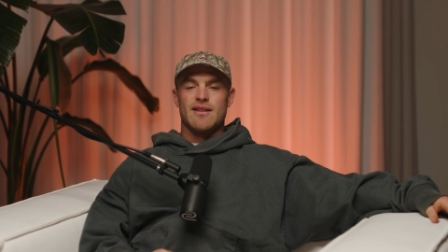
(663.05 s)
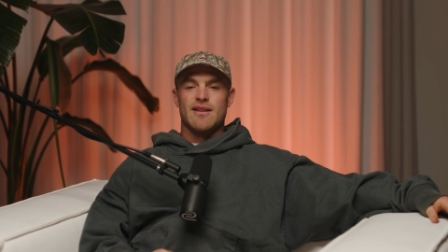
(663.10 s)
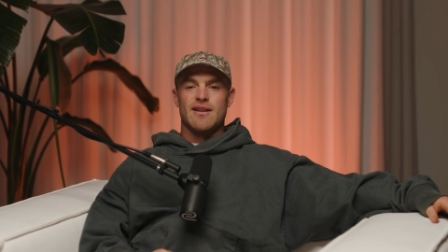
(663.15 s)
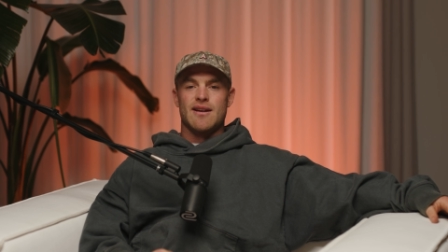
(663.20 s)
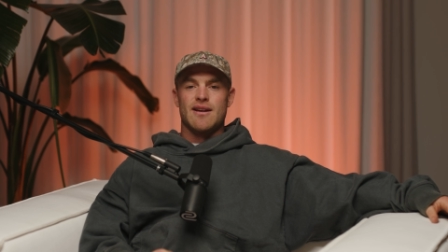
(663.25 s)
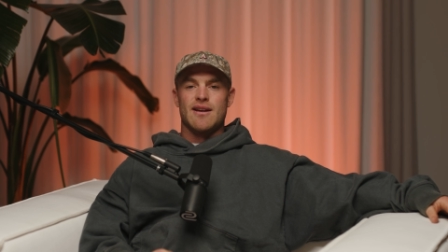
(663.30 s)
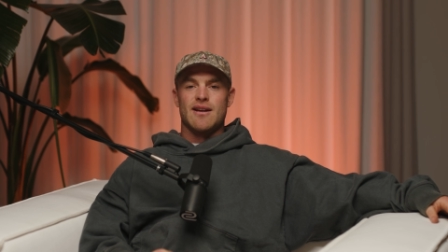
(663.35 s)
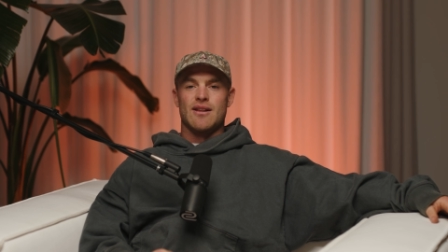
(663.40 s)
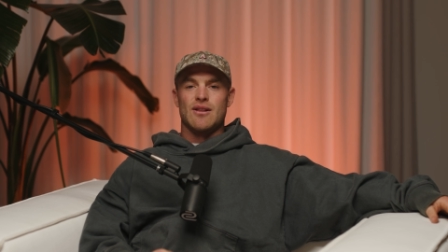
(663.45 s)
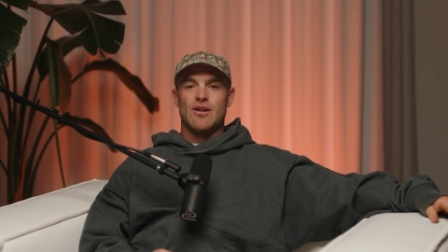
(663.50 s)

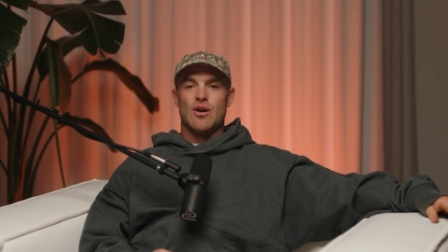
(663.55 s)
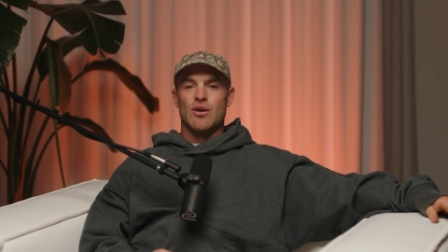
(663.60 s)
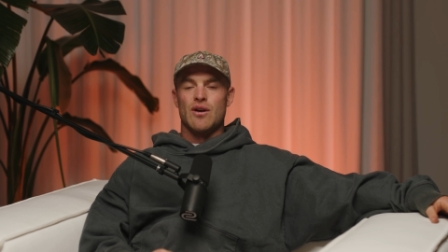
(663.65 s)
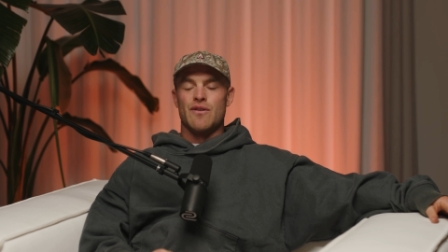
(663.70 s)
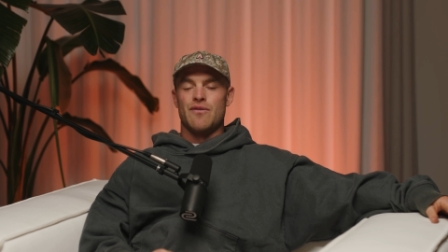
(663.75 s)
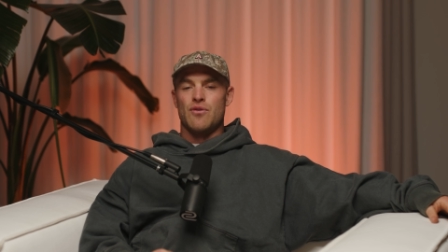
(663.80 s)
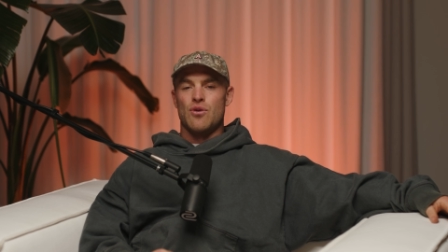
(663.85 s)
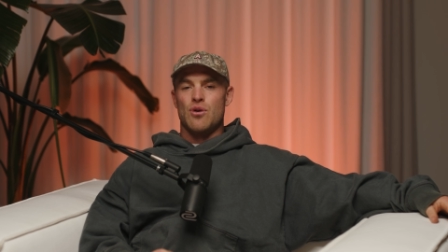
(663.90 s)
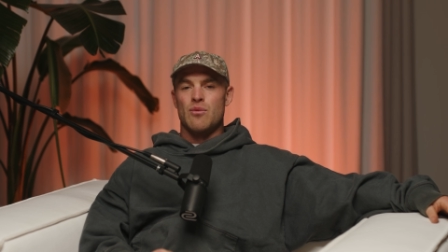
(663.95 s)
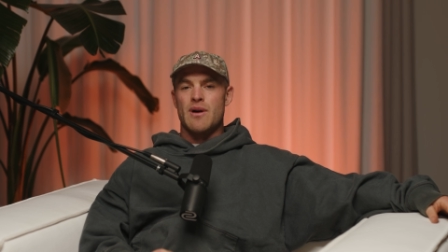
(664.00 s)
the
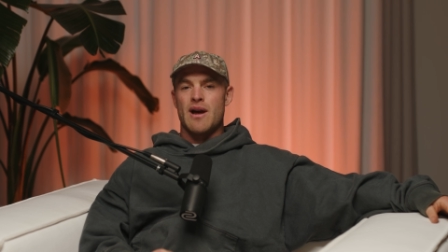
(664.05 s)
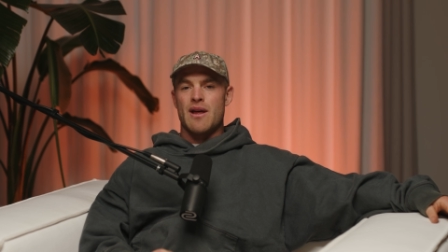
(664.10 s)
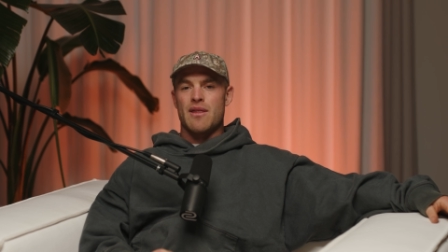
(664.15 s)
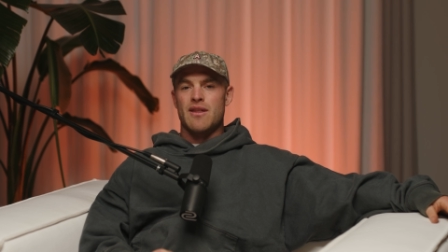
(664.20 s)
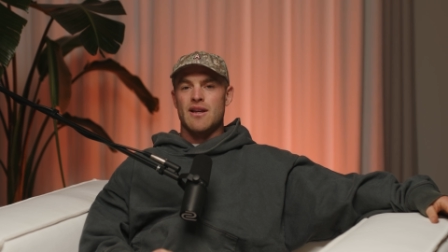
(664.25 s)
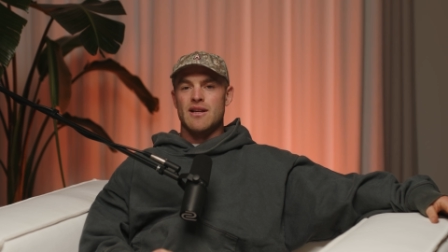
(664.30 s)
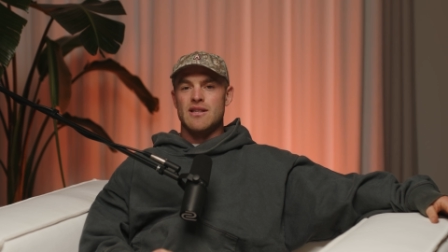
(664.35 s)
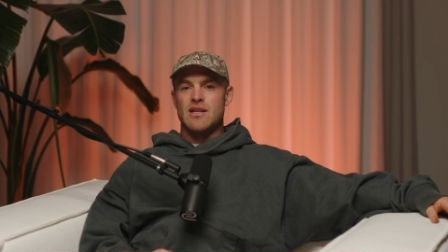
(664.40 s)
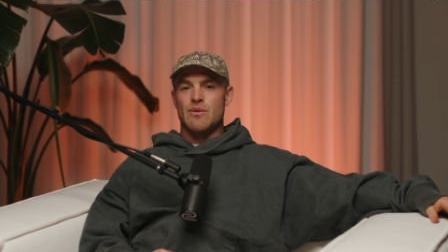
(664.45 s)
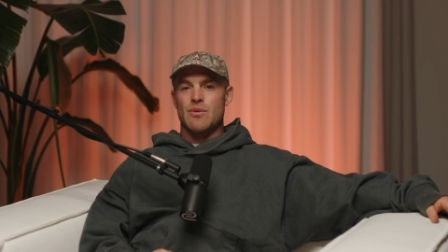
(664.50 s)
longer format
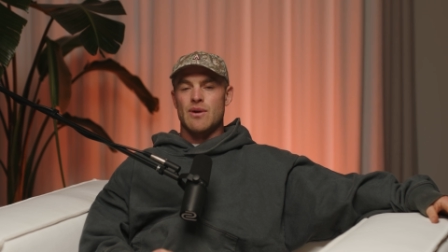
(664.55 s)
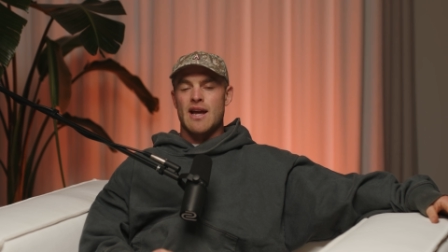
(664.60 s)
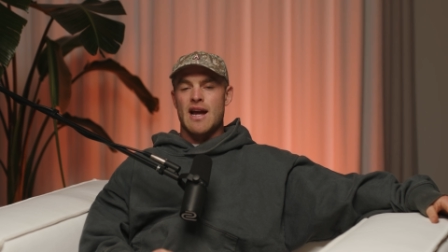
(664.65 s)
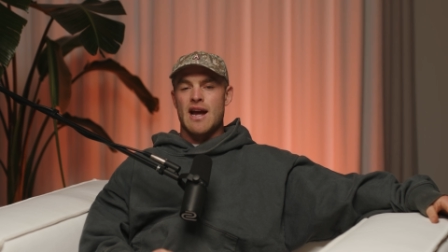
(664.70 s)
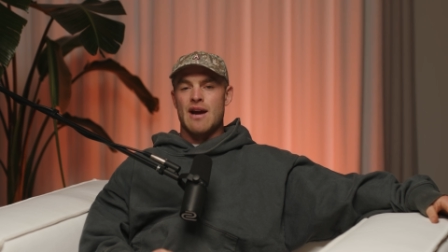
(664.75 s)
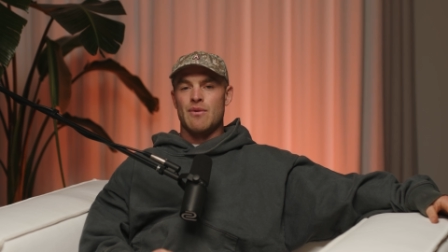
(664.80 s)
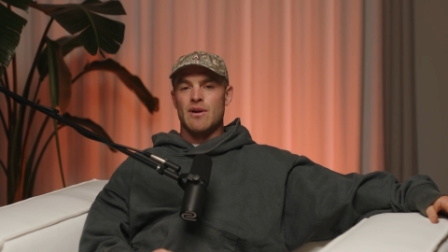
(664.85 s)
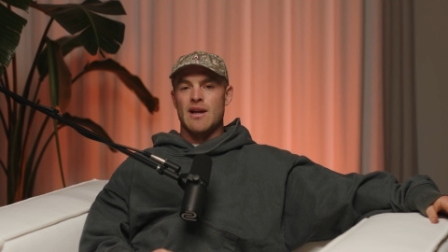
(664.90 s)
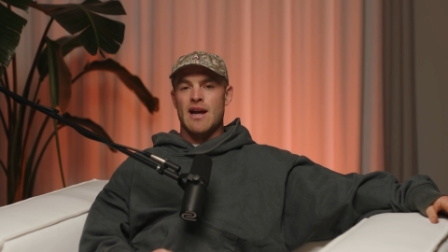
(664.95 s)
things that we have.